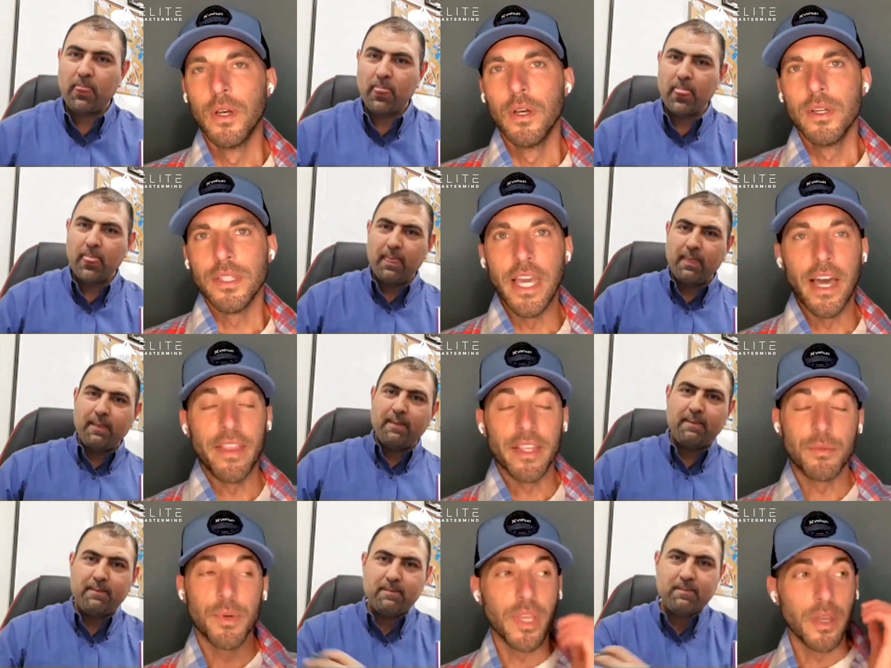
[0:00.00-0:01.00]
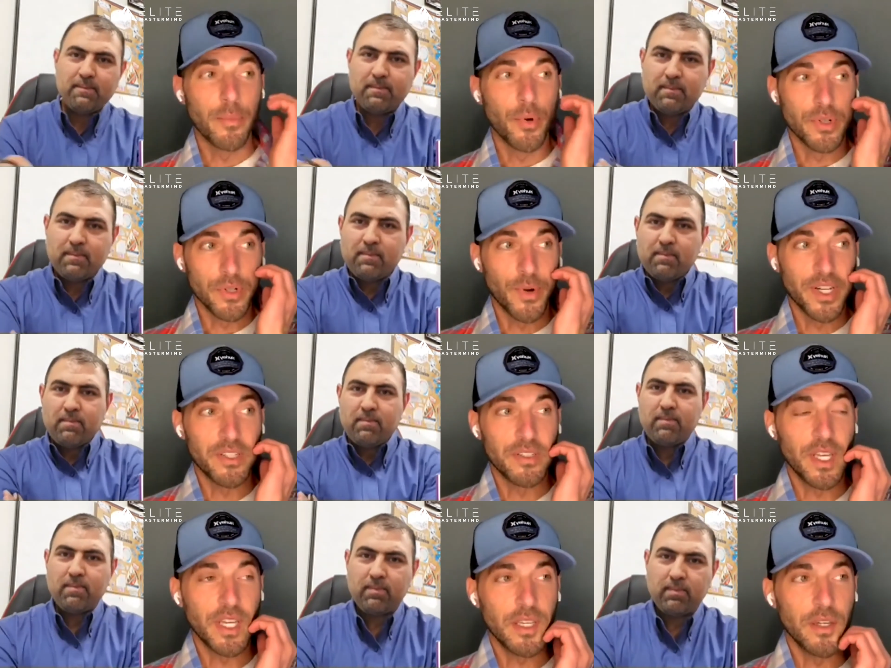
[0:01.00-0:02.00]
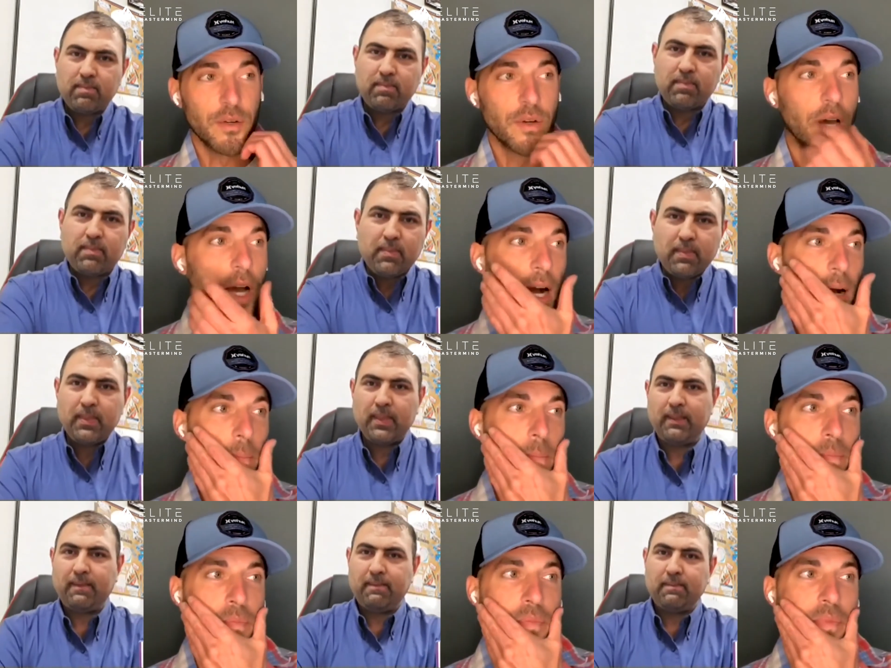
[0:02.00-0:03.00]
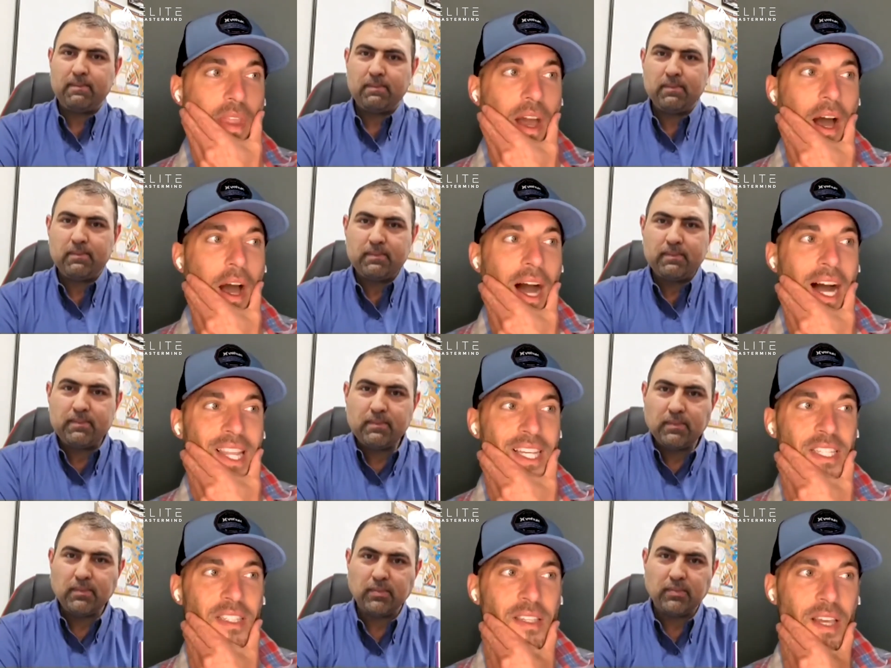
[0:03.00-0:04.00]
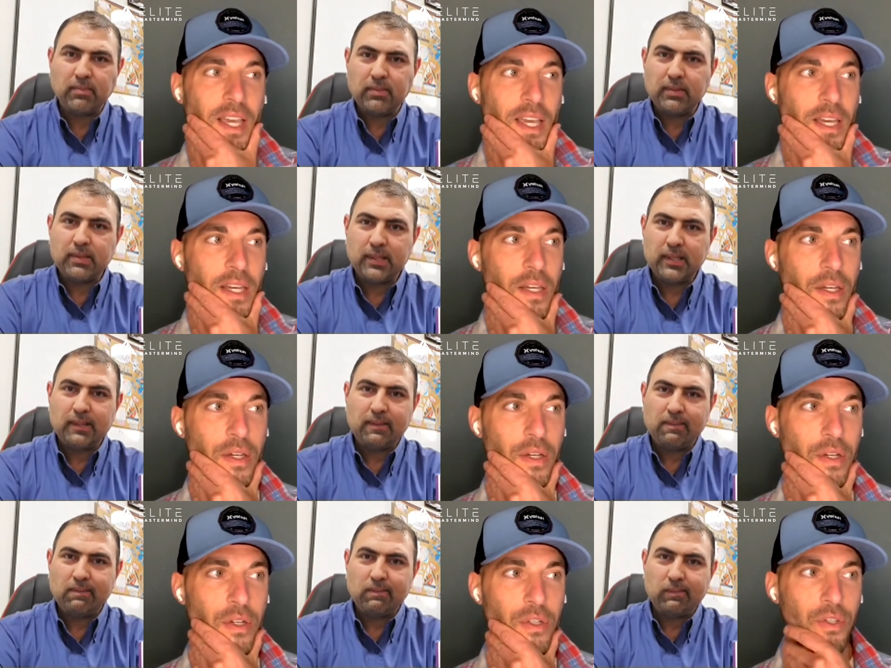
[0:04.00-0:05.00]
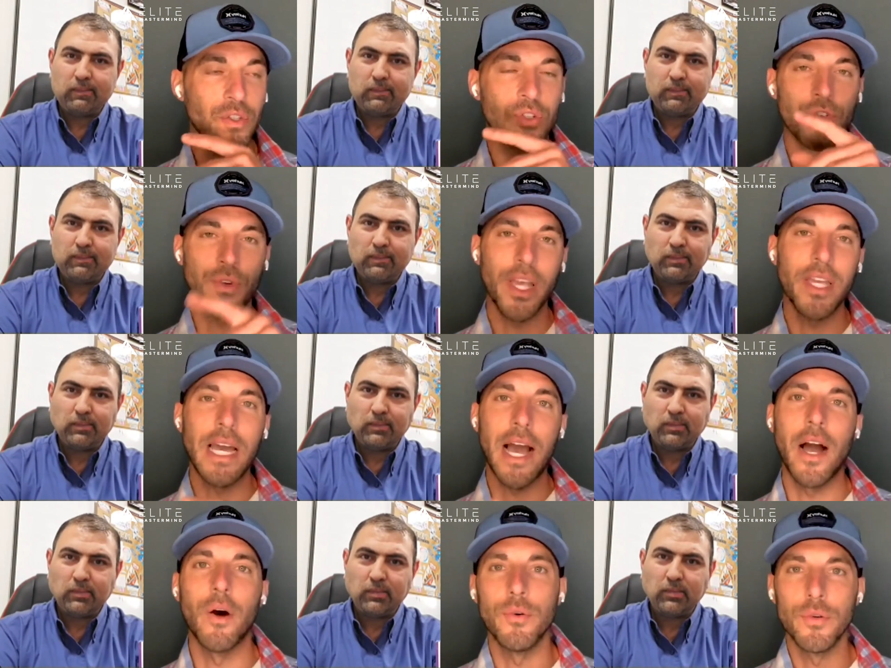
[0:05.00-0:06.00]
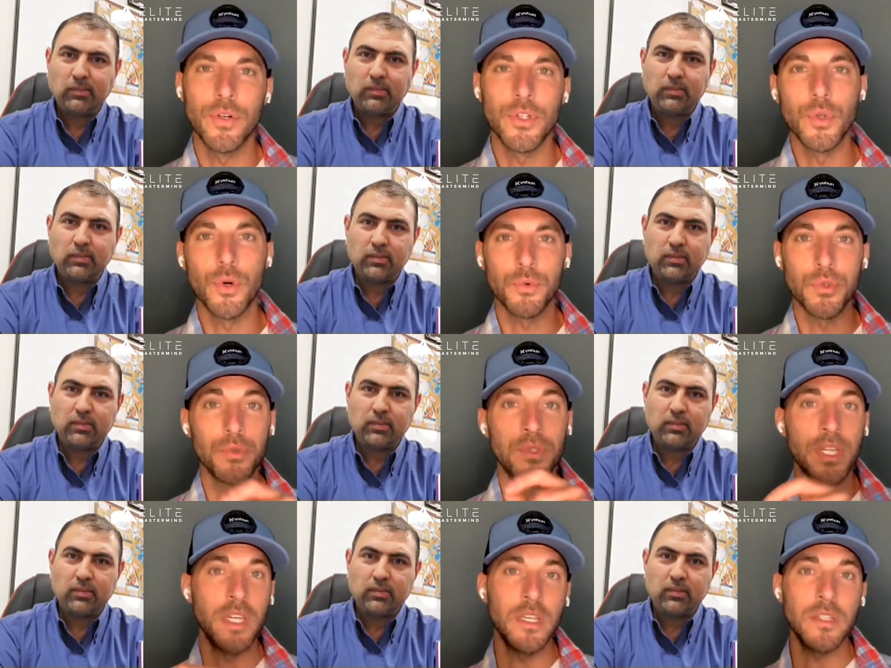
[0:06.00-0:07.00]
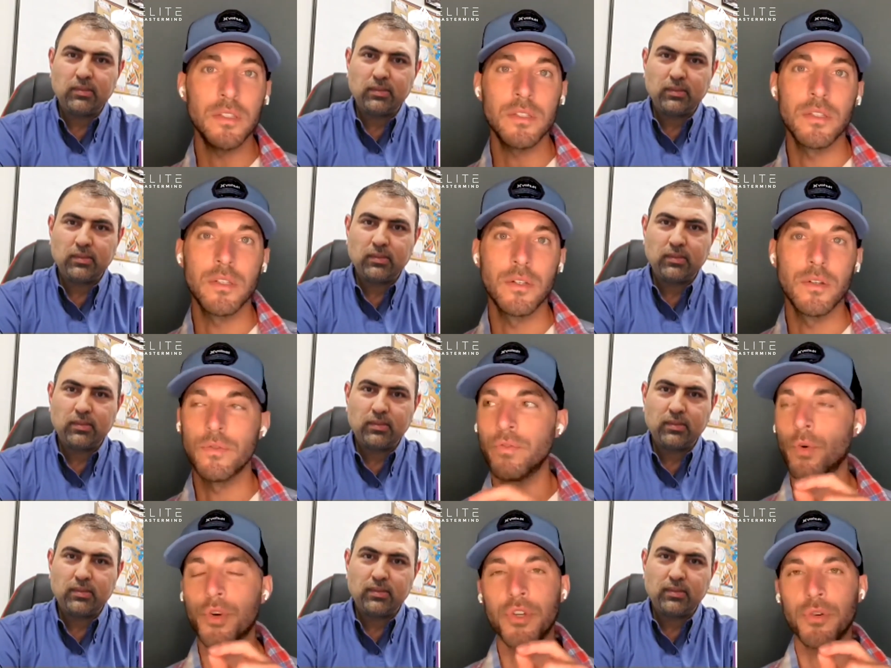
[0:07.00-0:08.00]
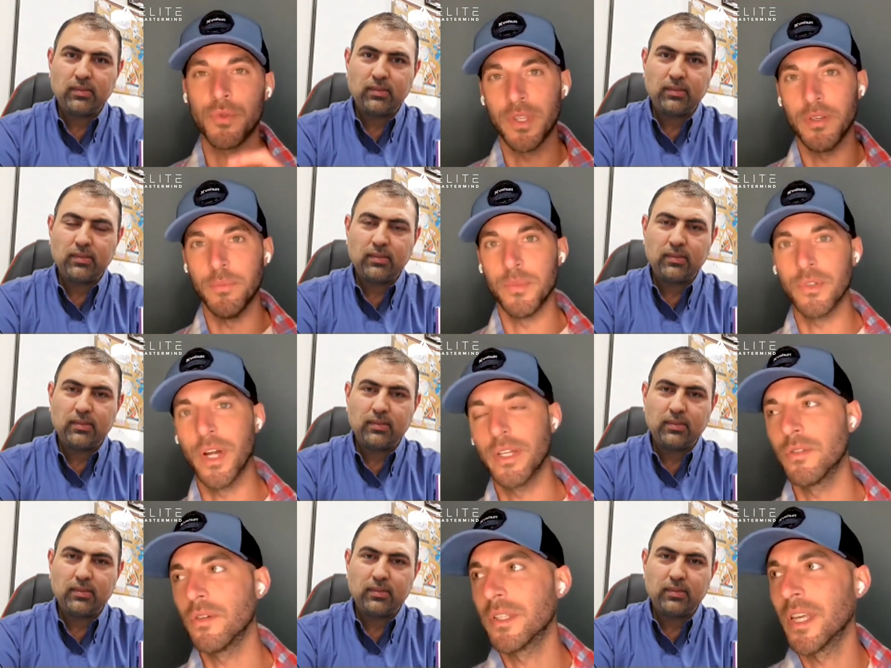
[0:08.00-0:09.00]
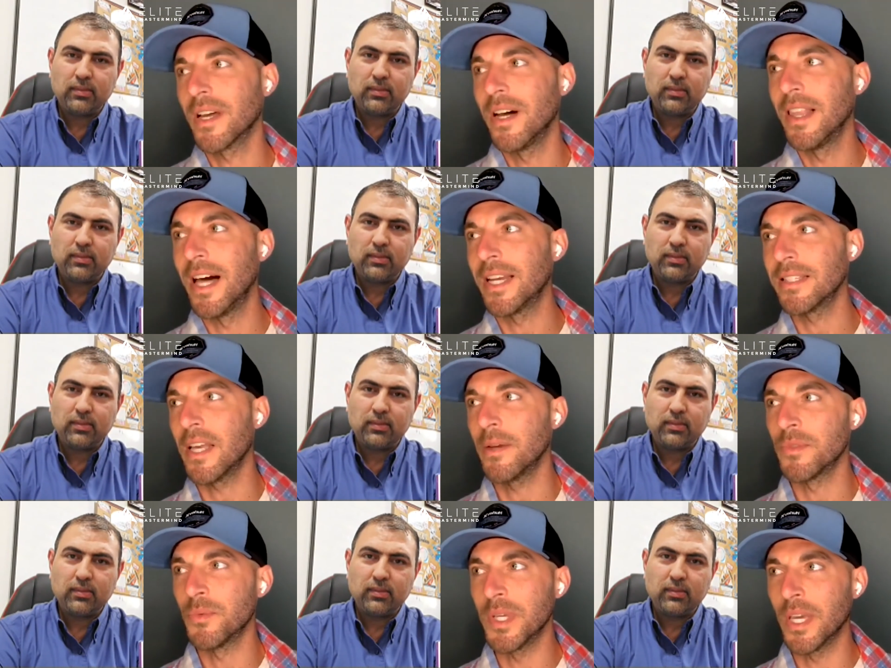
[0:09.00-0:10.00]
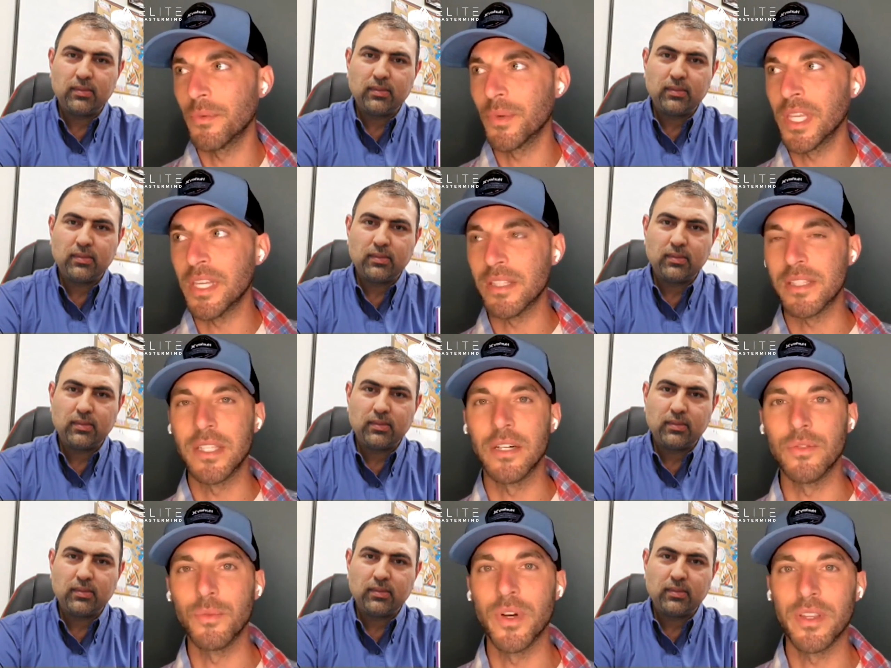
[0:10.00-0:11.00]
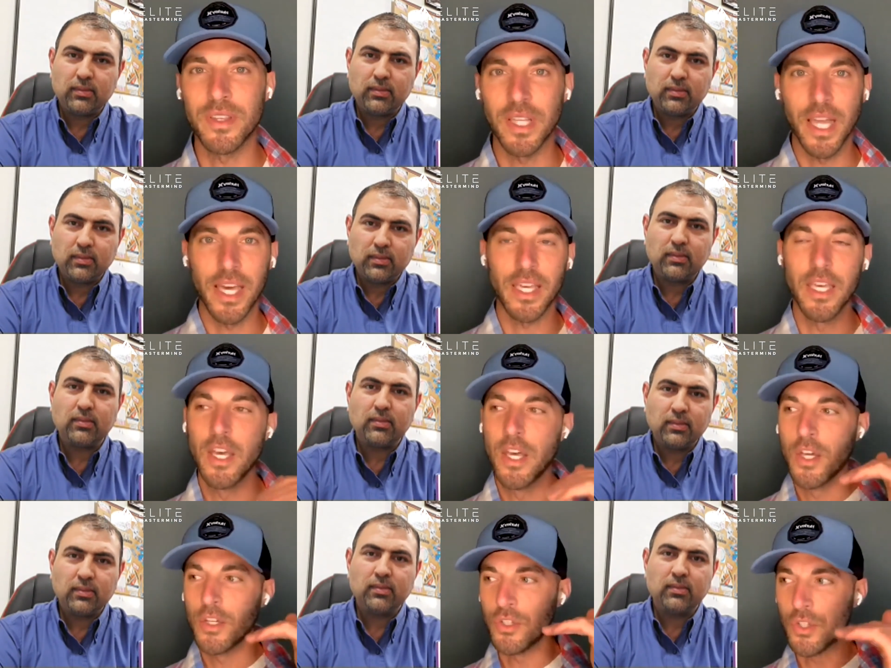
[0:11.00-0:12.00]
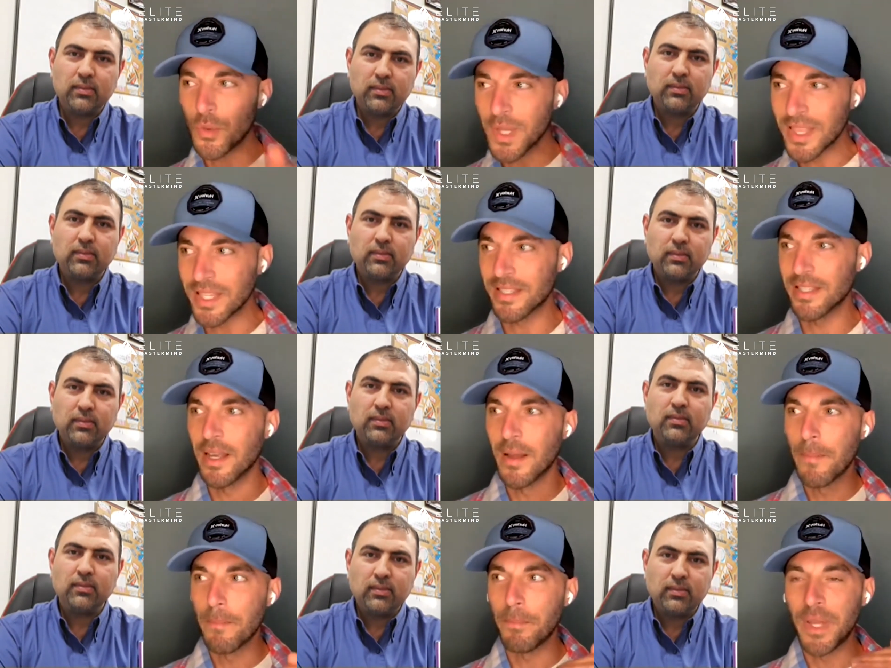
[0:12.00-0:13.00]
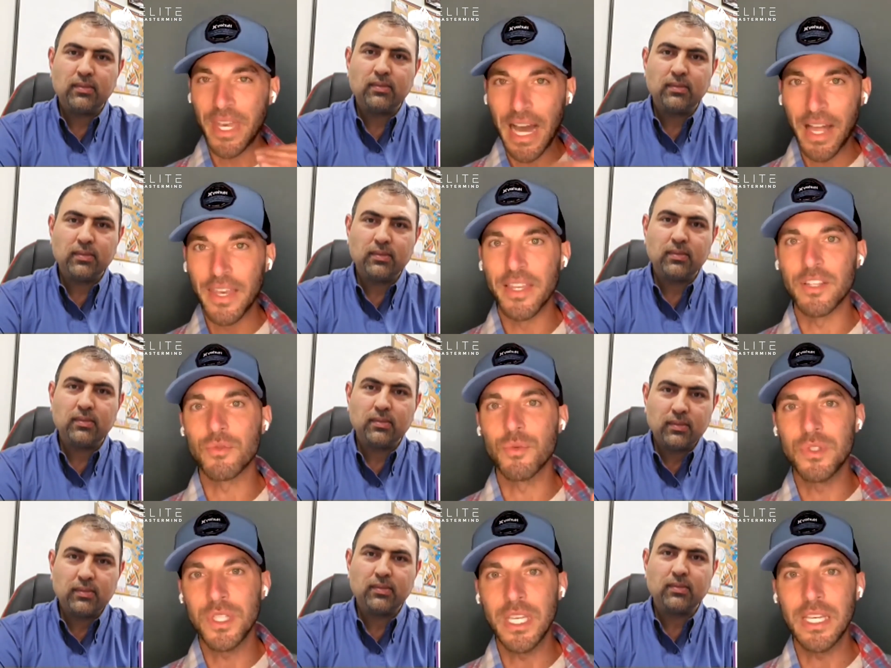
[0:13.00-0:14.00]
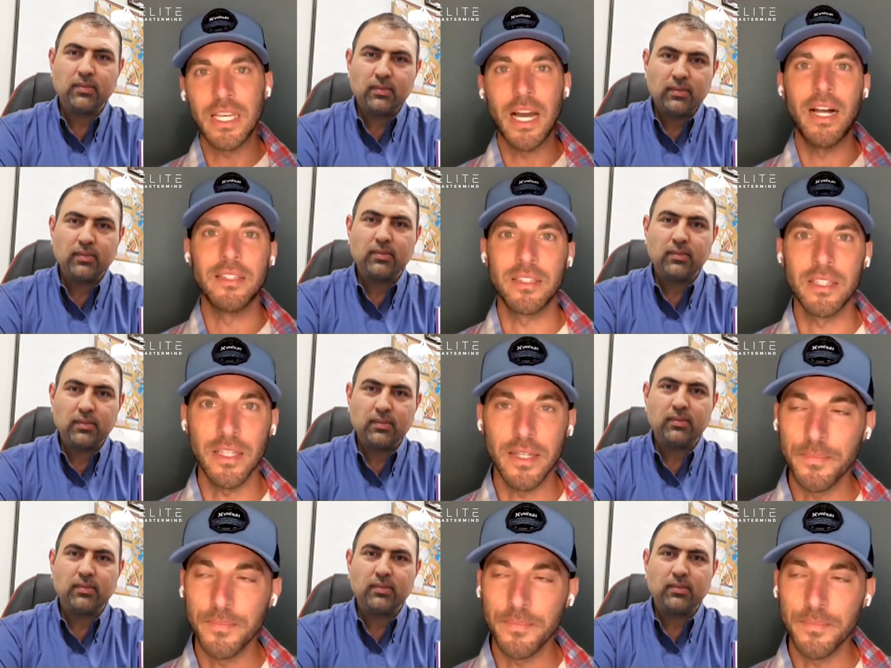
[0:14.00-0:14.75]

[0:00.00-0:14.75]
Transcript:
Speaker 1: Yeah, that's really important question. Thank you. Um, I, I like to say trade out your routines for your rhythms, right? So it's like a lot of times we get really instilled with the like doing this monotonous routine constantly.